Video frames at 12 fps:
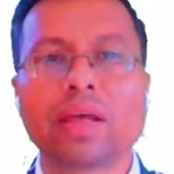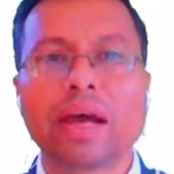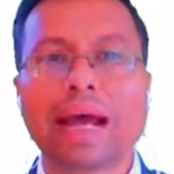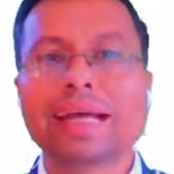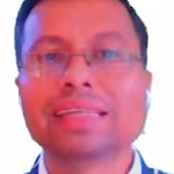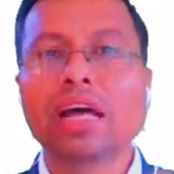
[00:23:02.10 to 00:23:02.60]

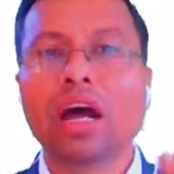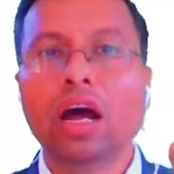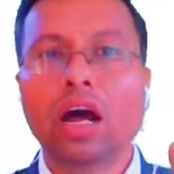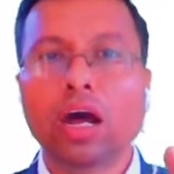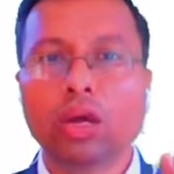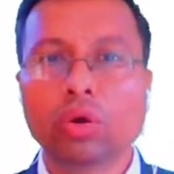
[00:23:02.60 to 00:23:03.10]
as
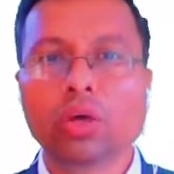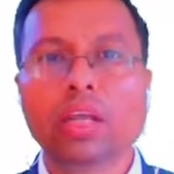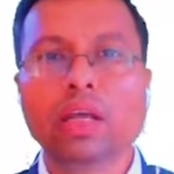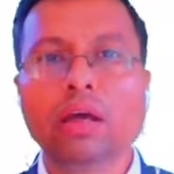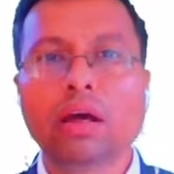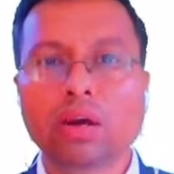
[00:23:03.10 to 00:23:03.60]

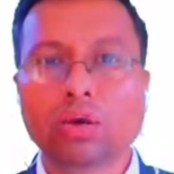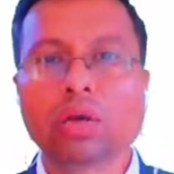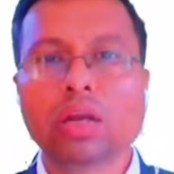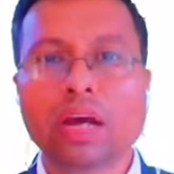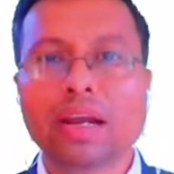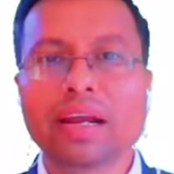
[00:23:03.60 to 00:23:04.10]

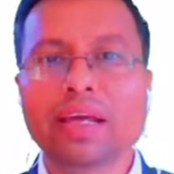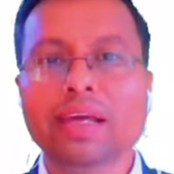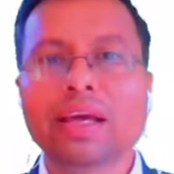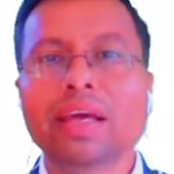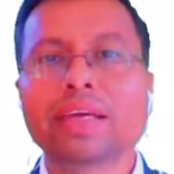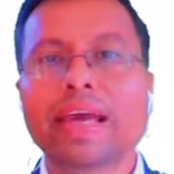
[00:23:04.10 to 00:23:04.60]
rote
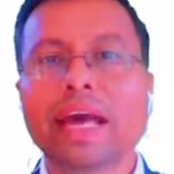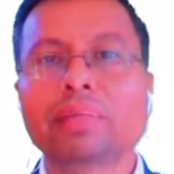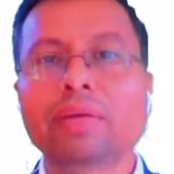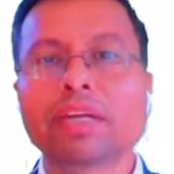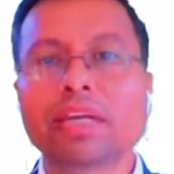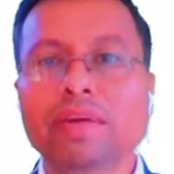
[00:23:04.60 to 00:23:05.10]
learning can
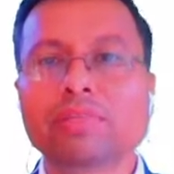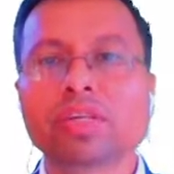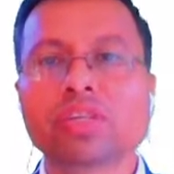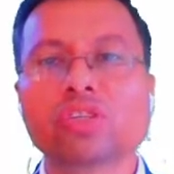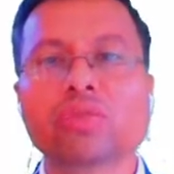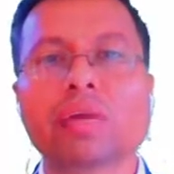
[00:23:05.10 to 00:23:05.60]
be time
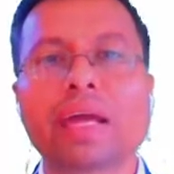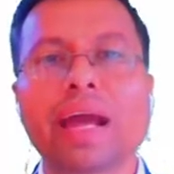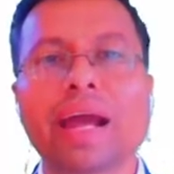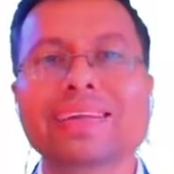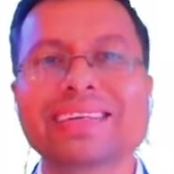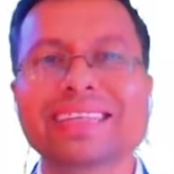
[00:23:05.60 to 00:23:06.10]
consuming
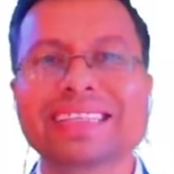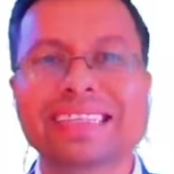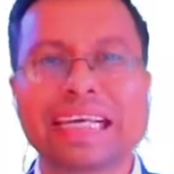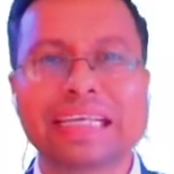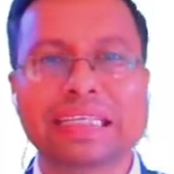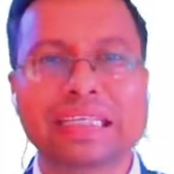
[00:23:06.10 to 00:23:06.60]
and
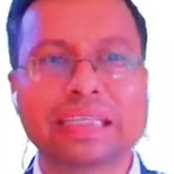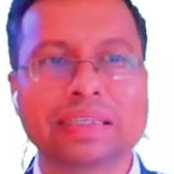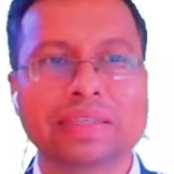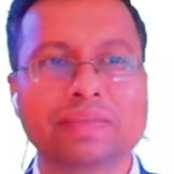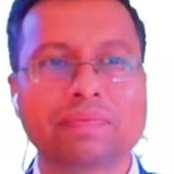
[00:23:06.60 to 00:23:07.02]
irritating.